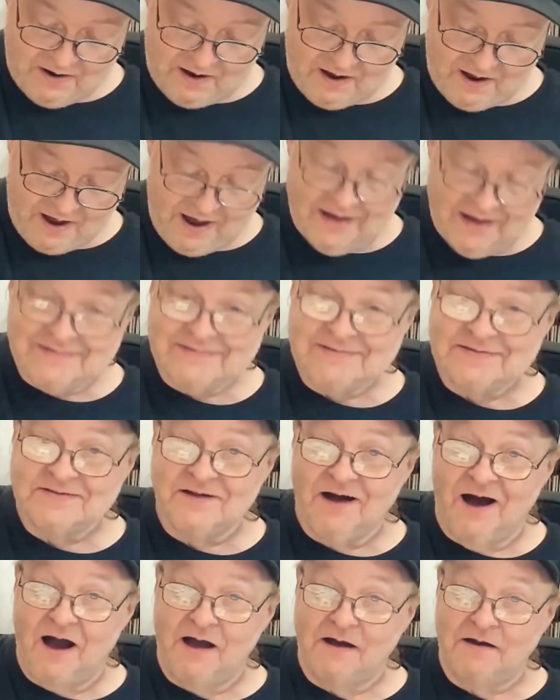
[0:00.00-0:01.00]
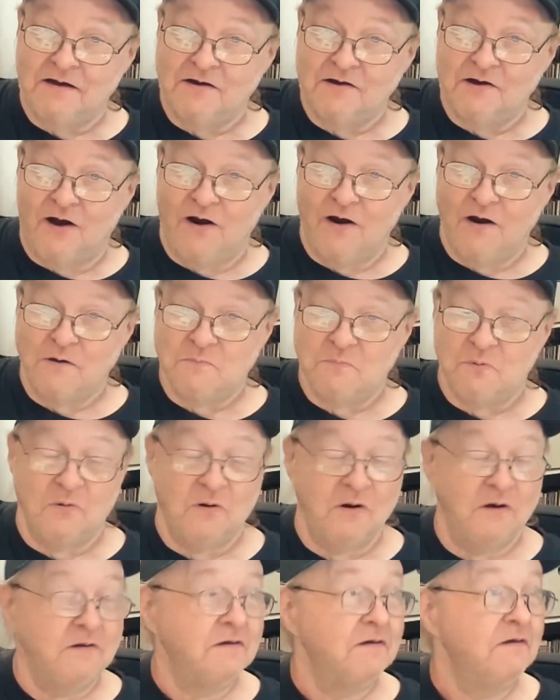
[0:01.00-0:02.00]
high stock
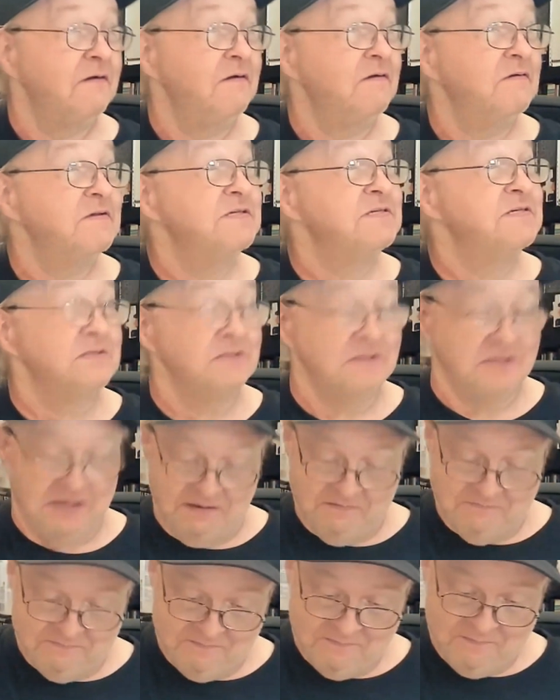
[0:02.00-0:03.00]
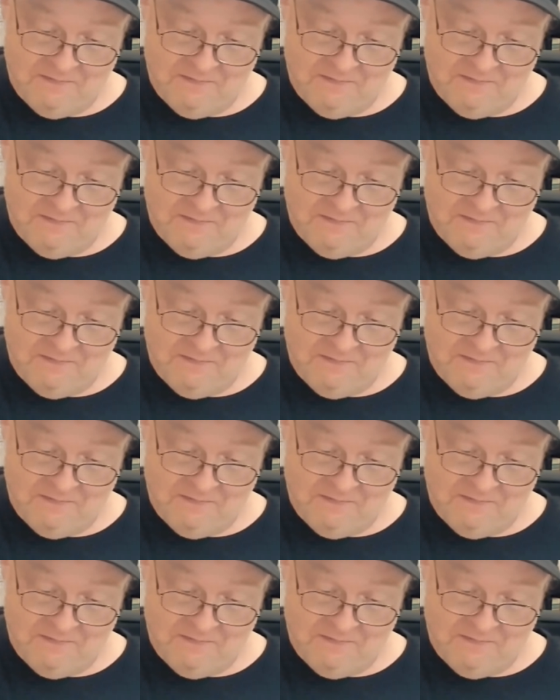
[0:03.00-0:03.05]
cardboard sleeve.